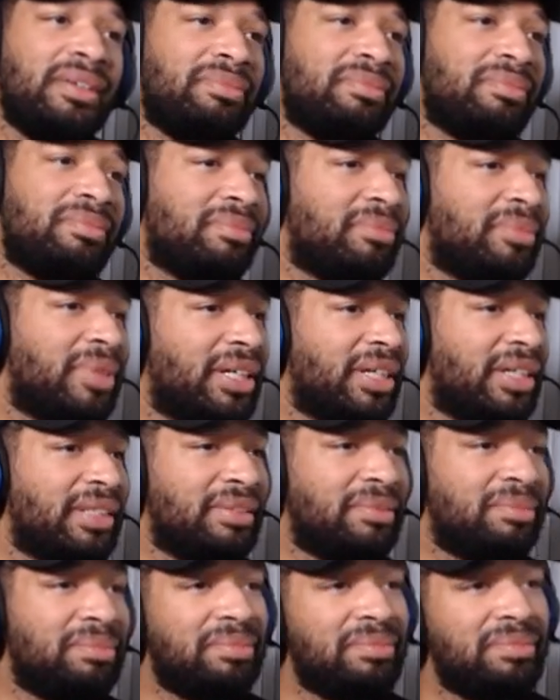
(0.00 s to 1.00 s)

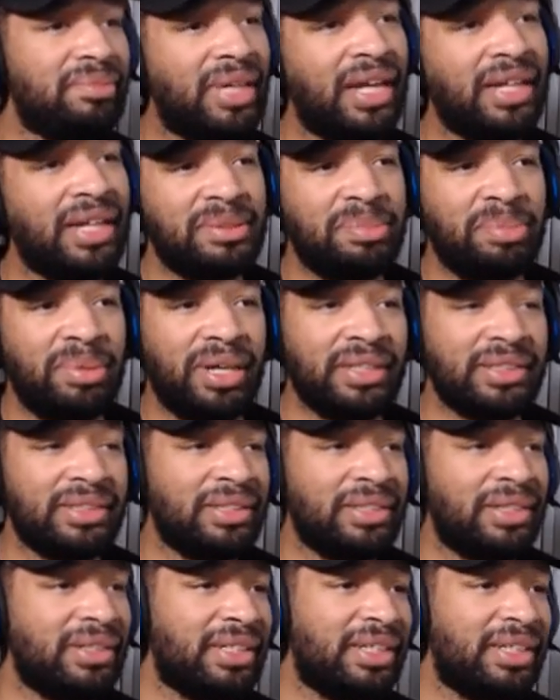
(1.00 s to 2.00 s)
When Xbox
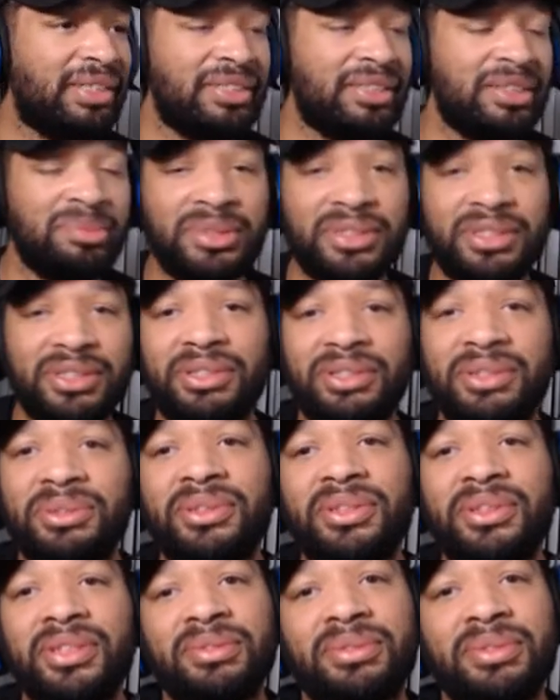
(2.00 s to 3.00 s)
started getting some
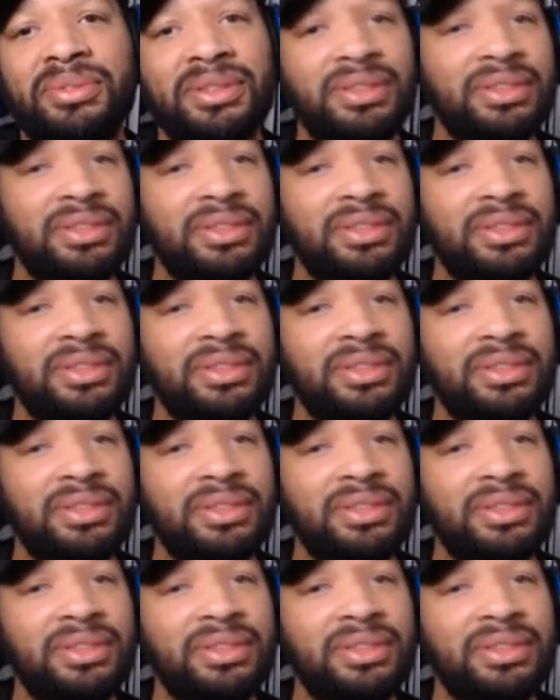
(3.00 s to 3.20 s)
exclusives,